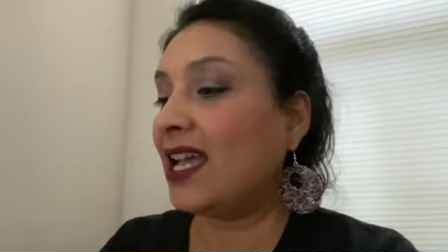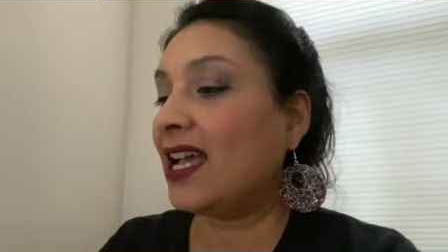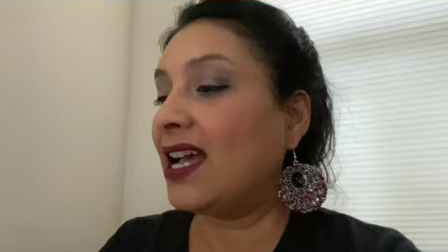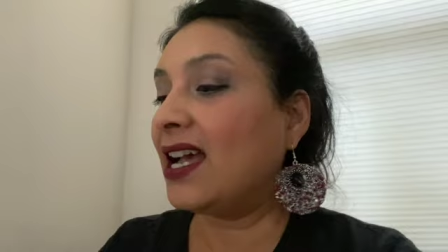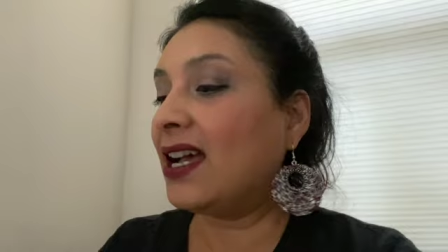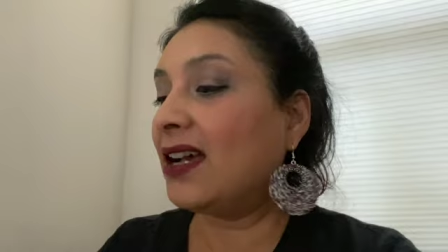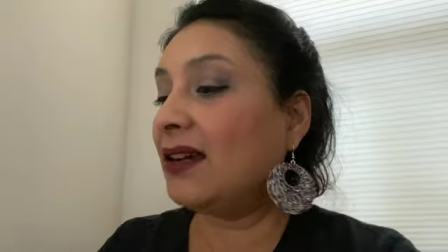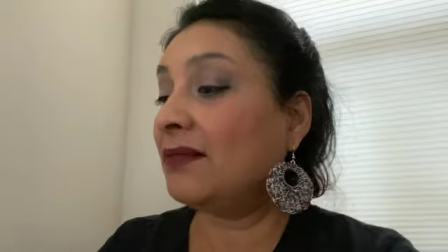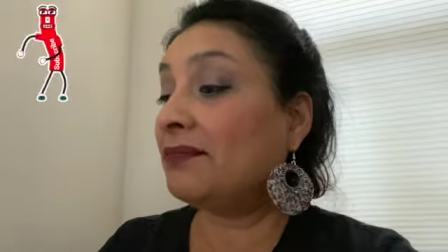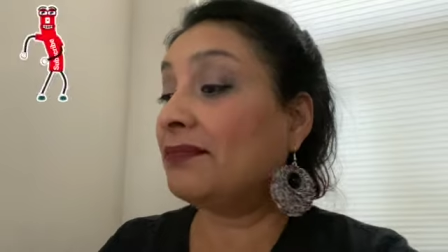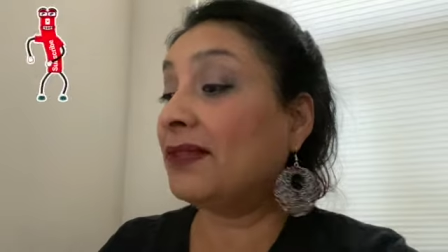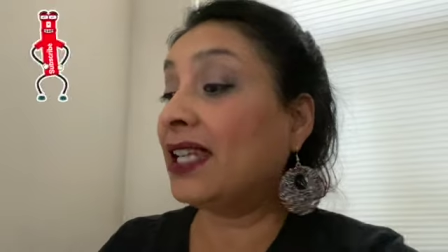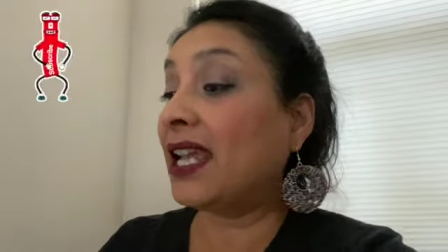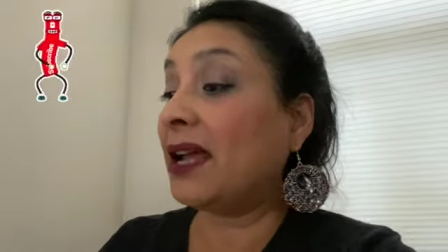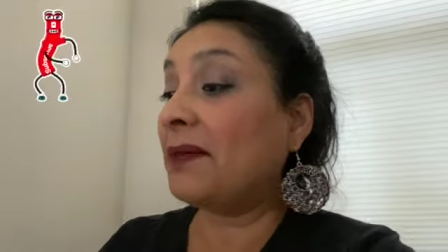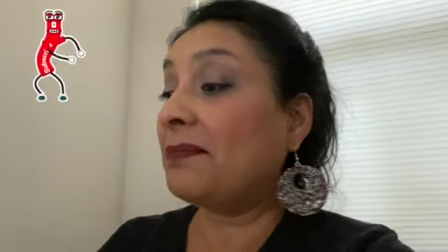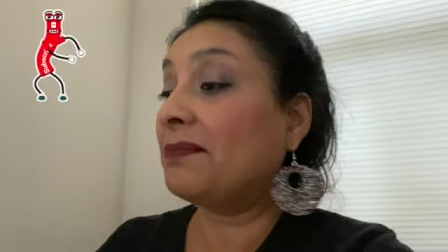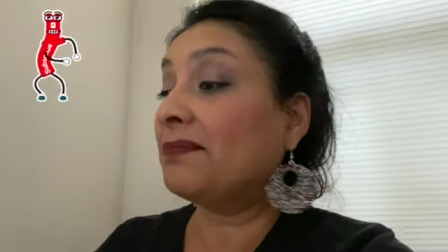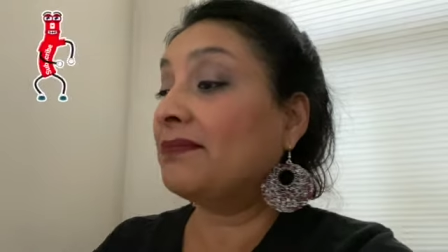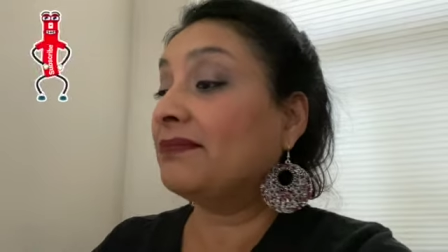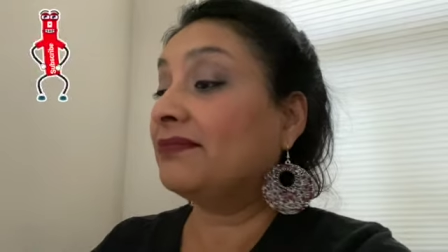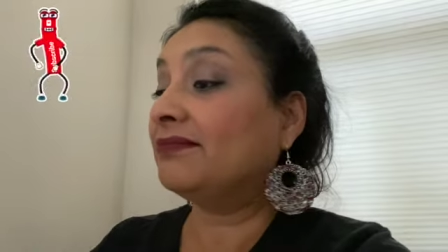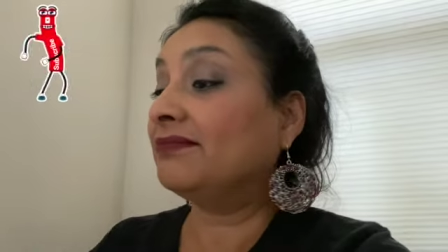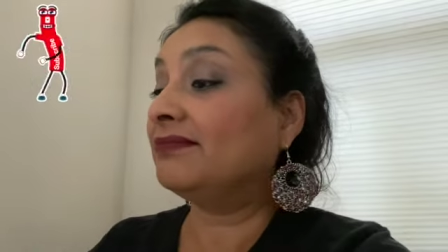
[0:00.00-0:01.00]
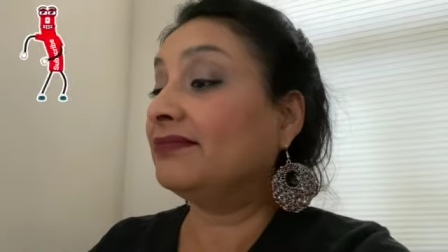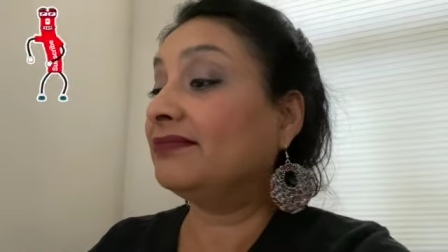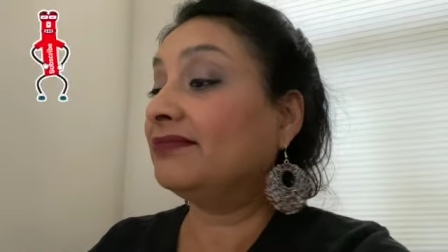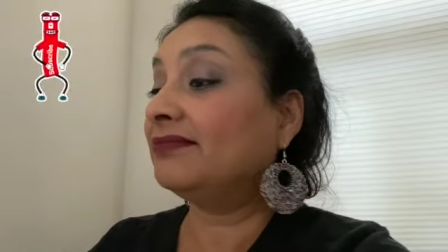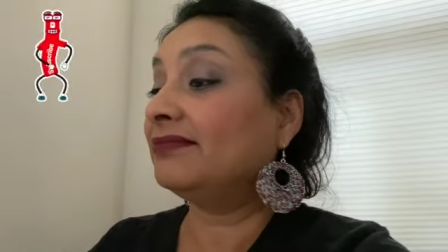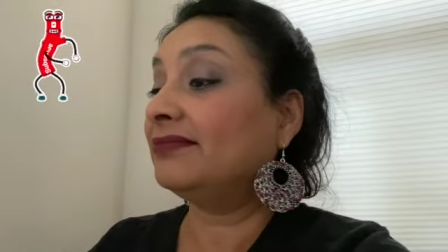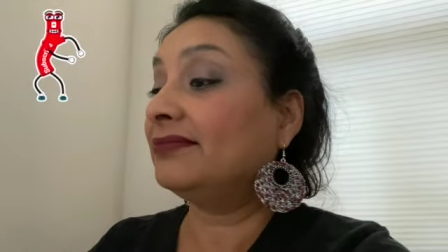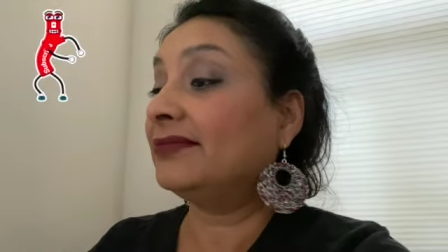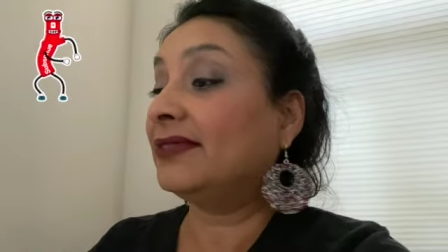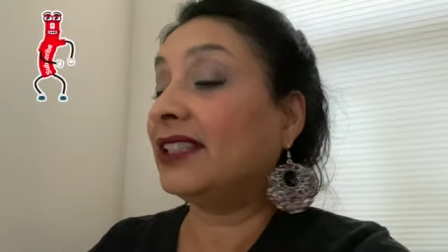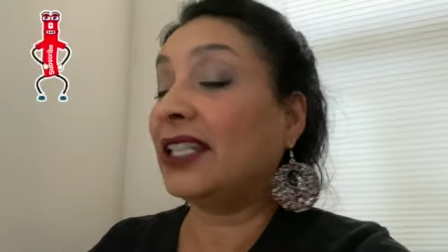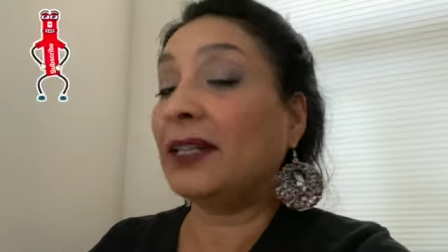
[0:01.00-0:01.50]
Yep,
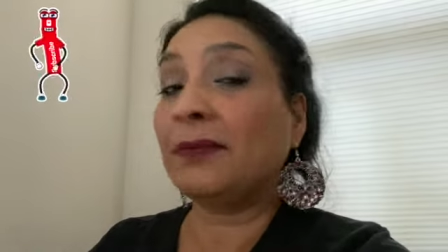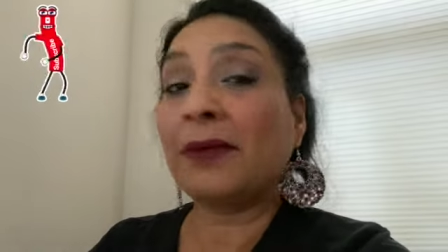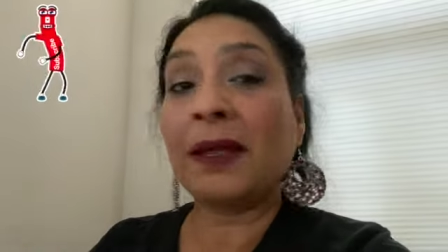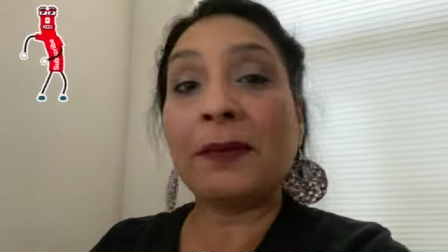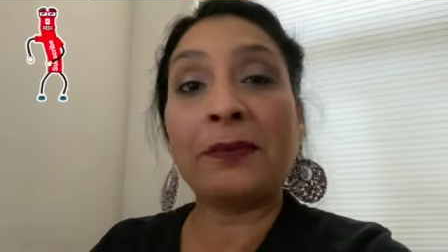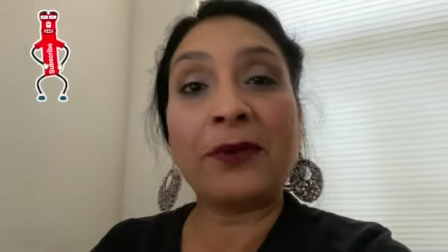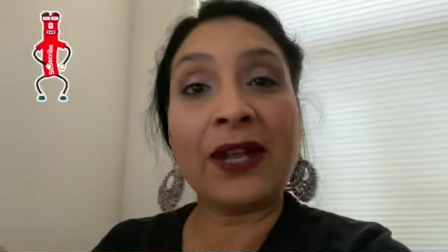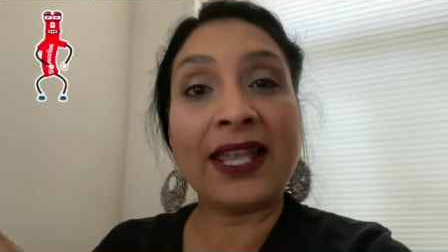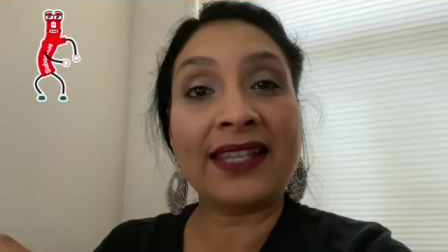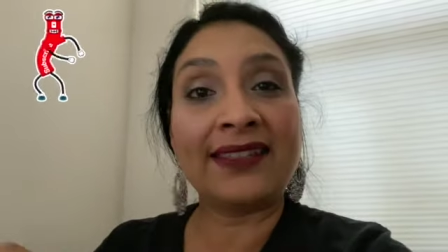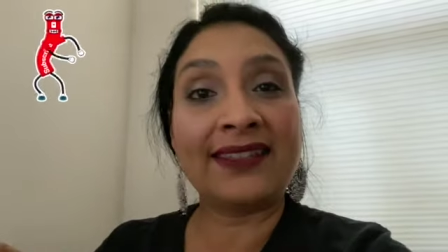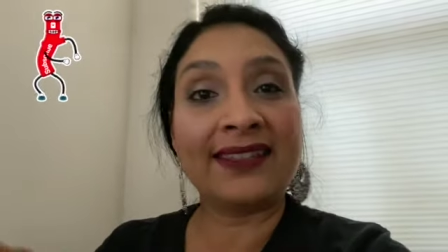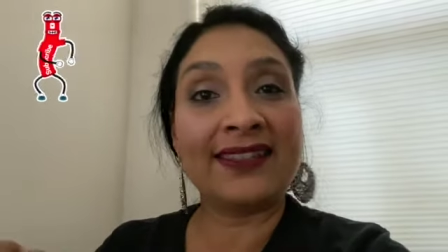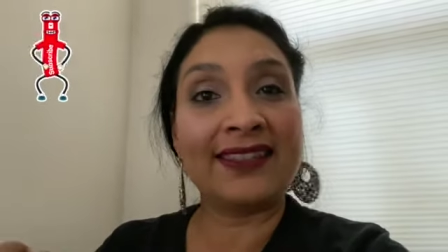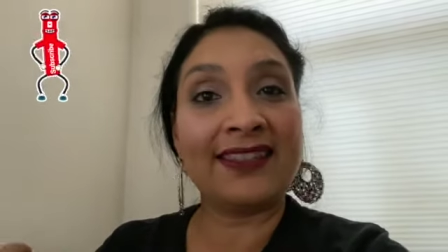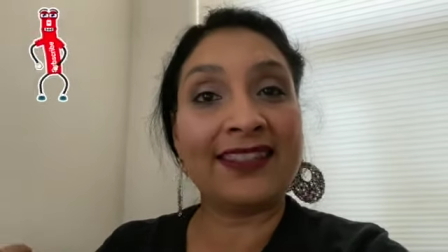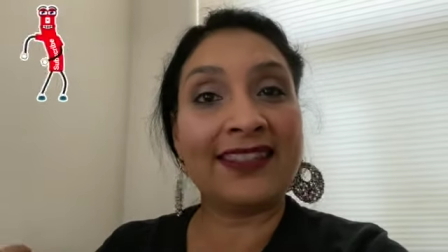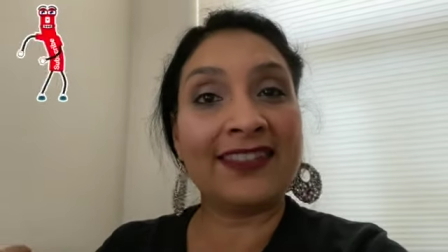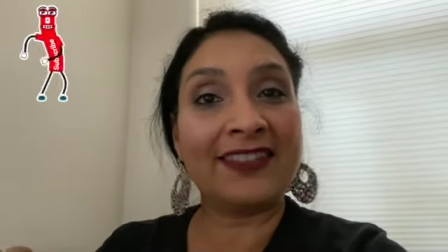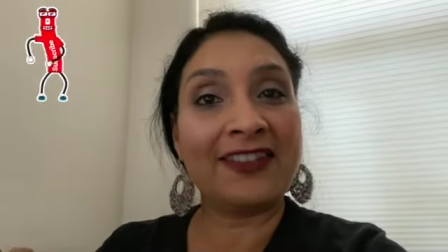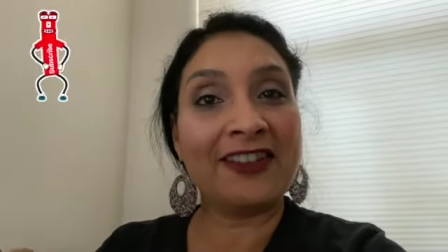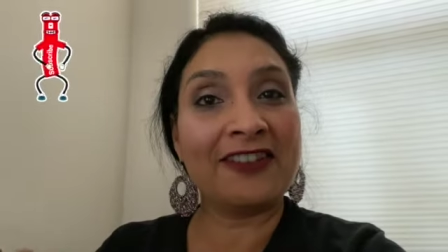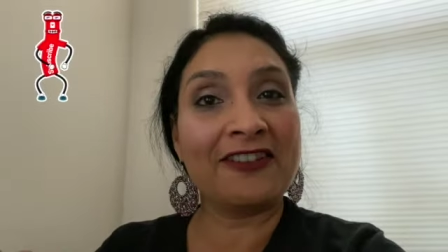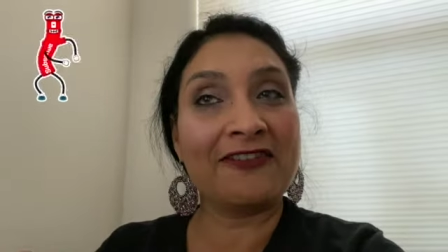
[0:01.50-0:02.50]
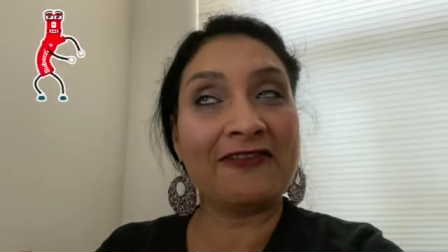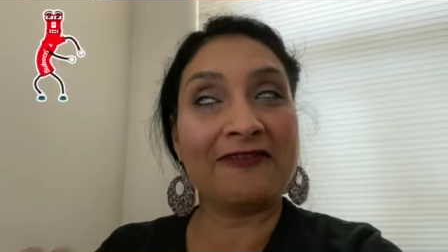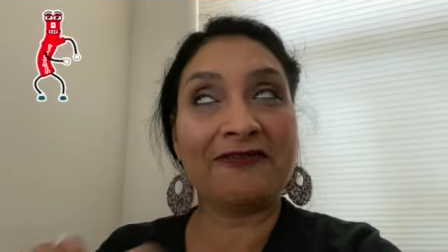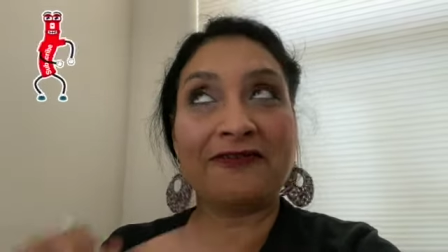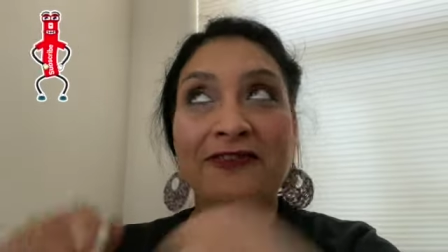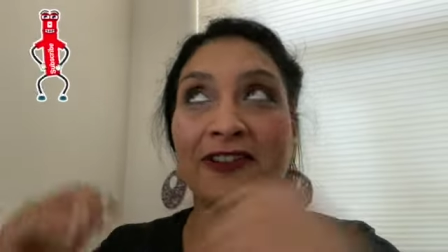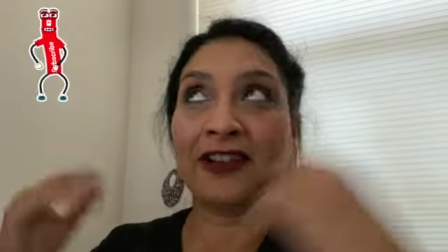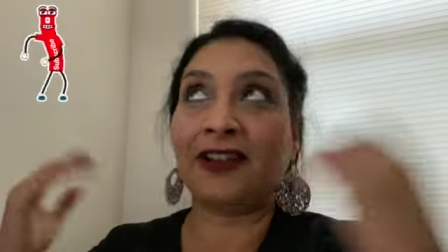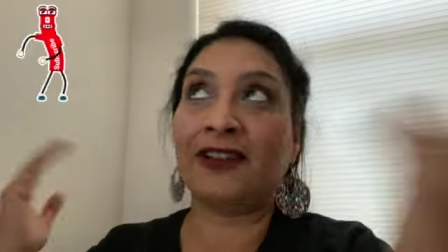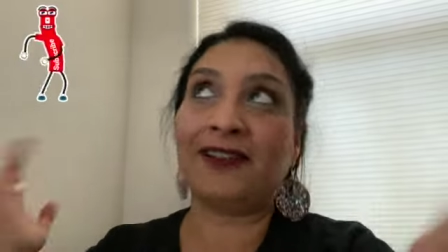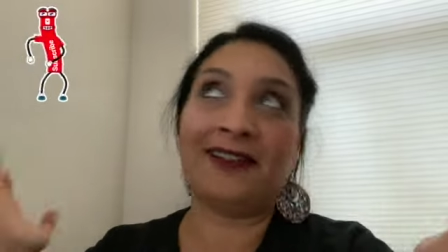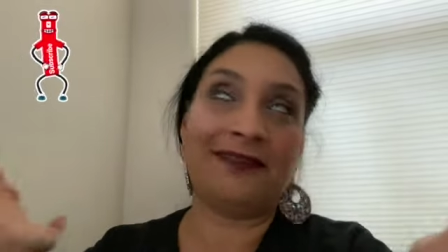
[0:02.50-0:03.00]
they're my presents
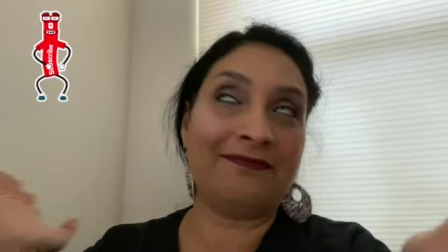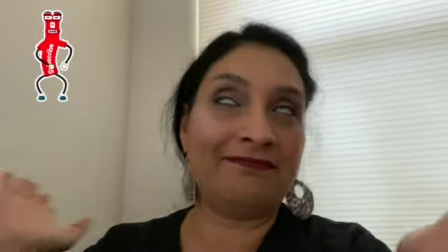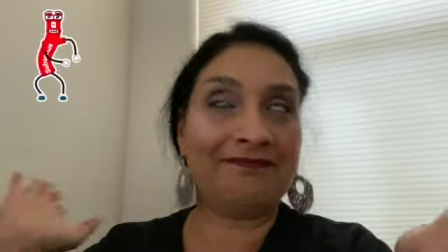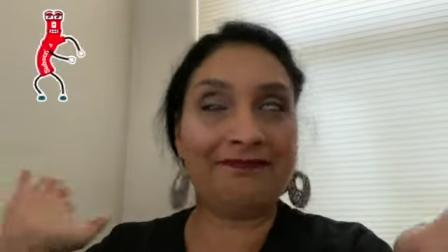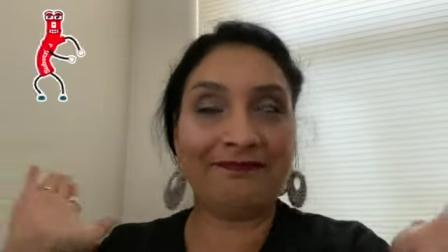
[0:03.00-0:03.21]
for